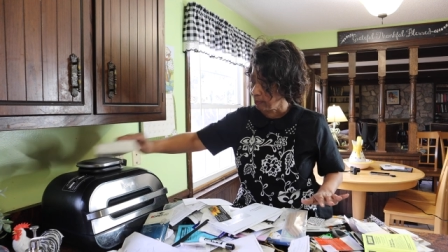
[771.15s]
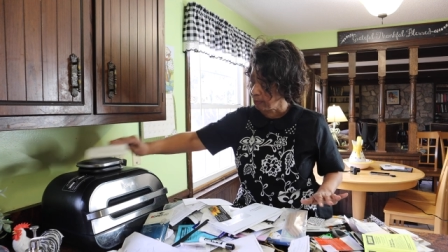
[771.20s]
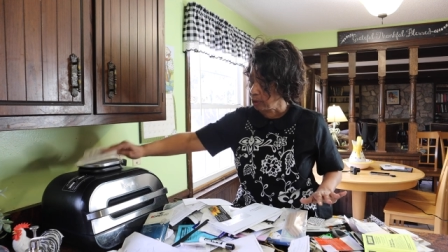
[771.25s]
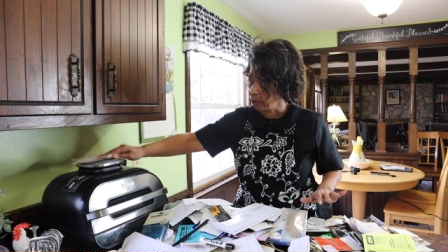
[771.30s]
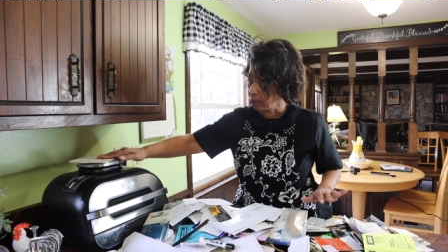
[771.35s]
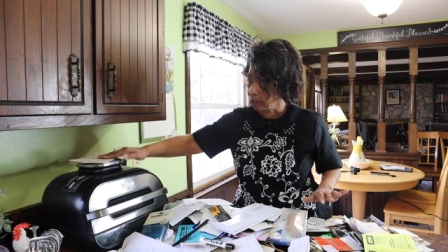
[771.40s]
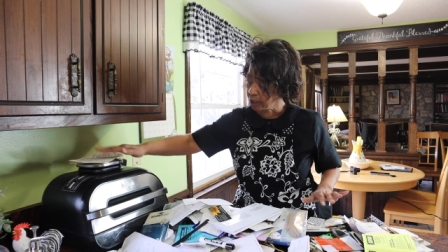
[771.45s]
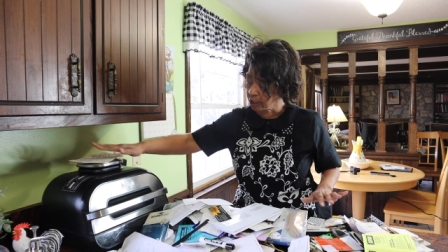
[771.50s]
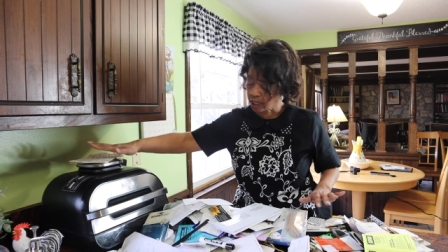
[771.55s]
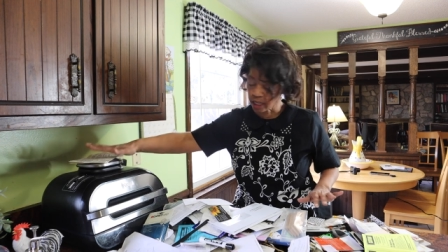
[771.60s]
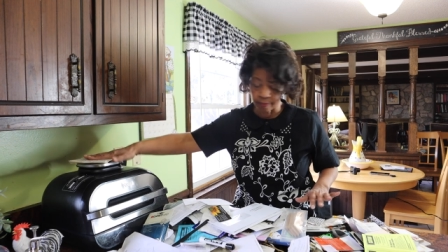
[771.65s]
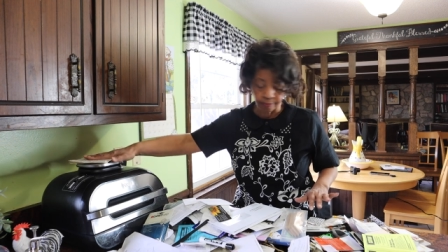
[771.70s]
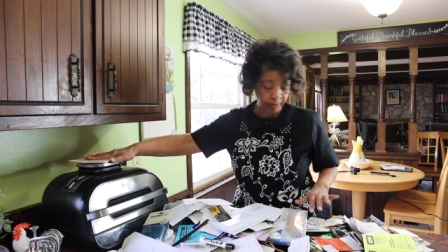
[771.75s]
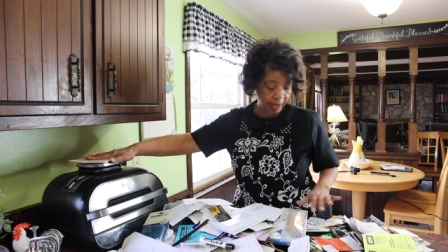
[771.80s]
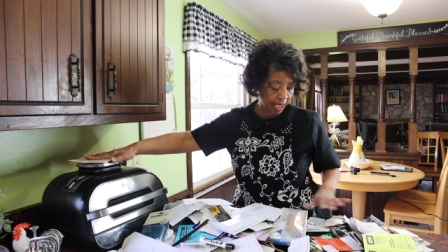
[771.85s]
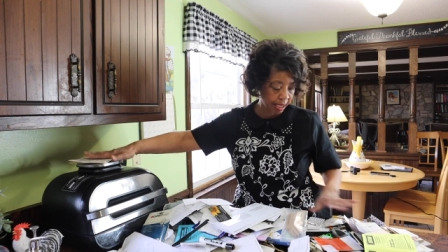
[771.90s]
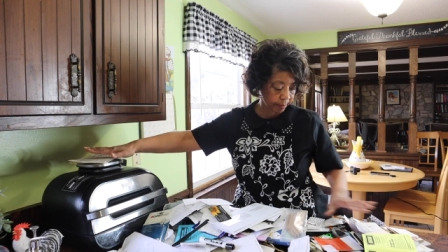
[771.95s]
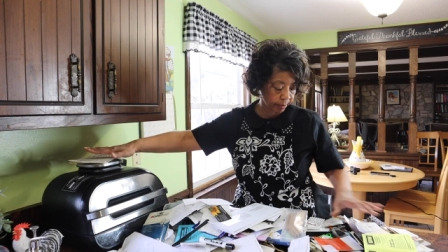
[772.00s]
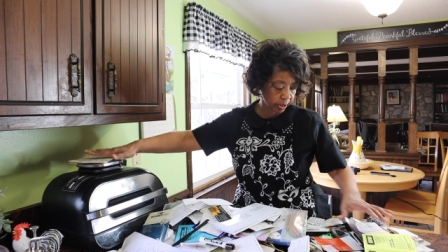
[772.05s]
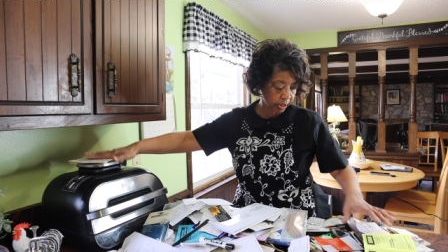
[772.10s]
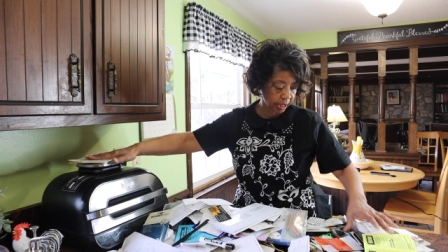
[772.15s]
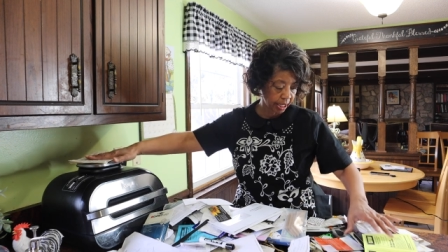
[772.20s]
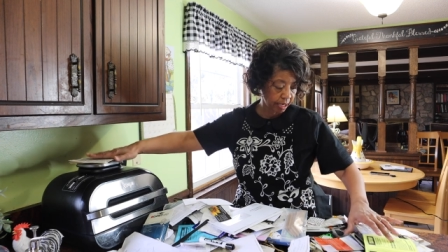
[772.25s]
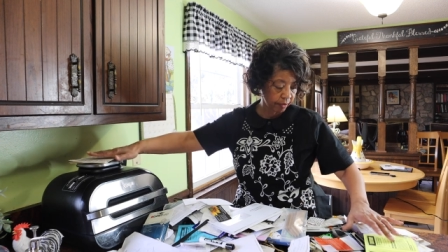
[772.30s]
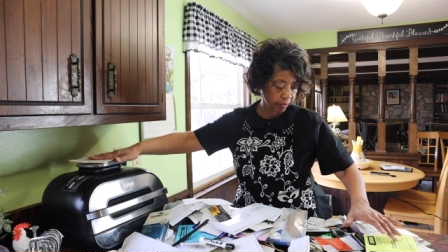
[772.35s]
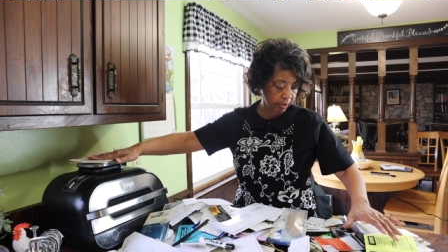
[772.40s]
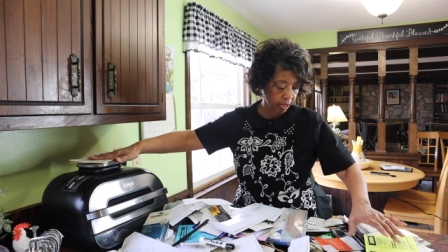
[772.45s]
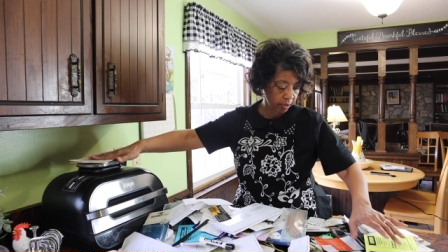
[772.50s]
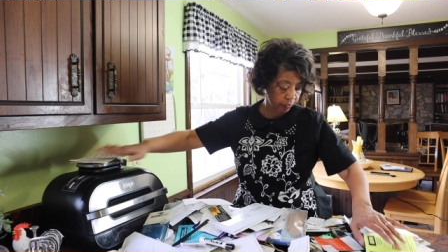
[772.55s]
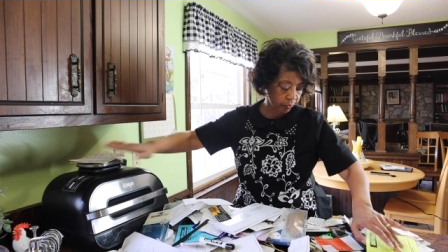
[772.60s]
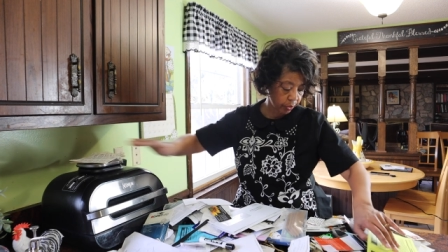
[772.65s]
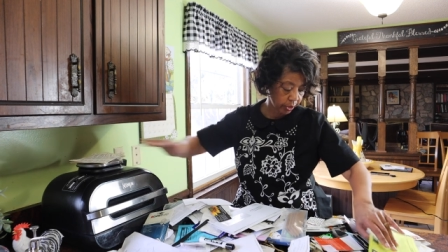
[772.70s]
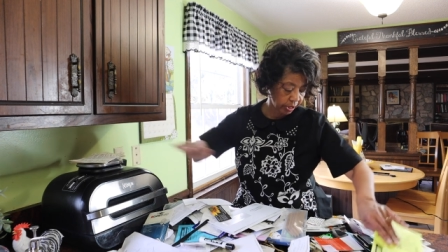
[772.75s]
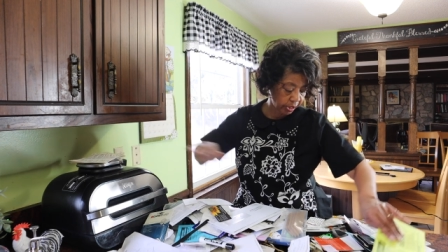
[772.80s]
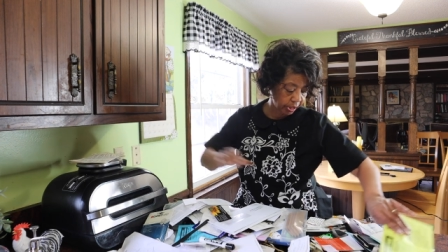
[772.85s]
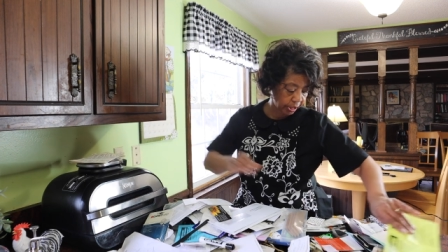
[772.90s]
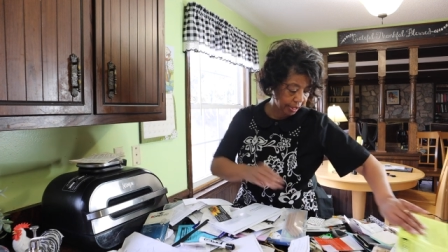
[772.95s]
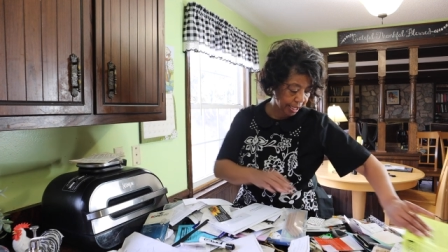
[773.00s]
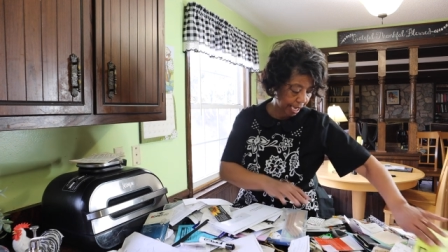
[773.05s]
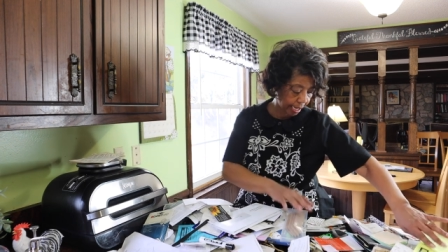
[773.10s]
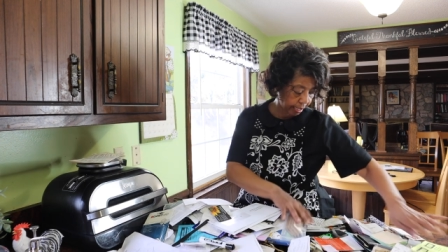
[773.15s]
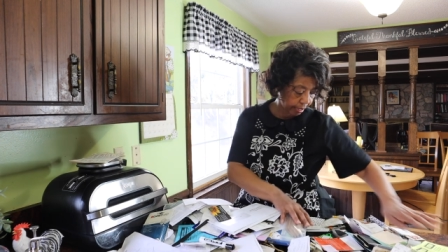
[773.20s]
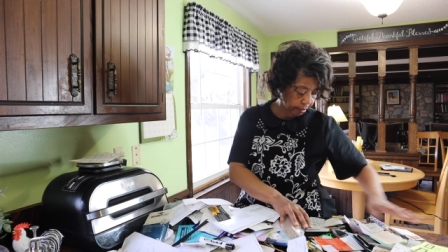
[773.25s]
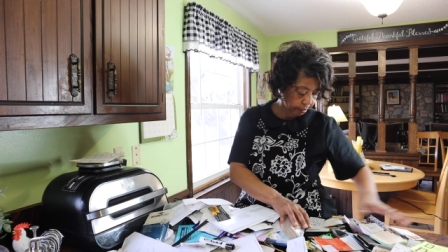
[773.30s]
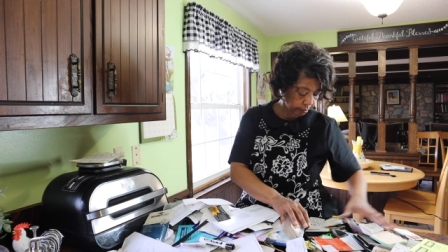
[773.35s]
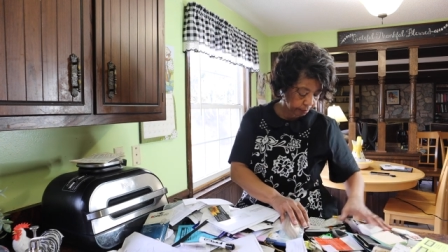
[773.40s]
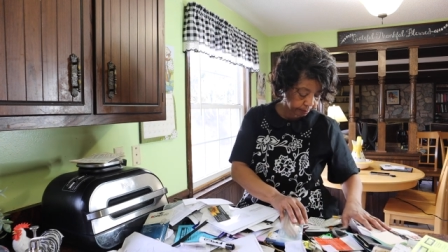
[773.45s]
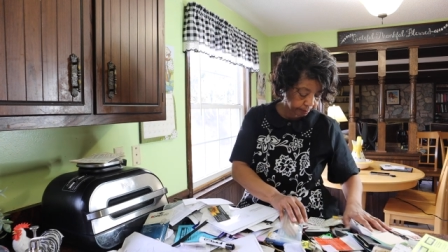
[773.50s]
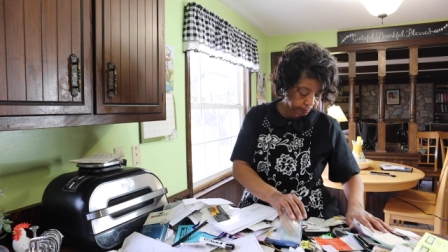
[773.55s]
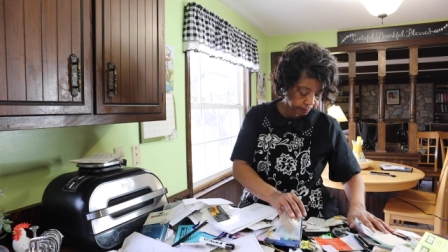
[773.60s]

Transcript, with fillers: I'm gonna keep that. I'm gonna set it there for a second.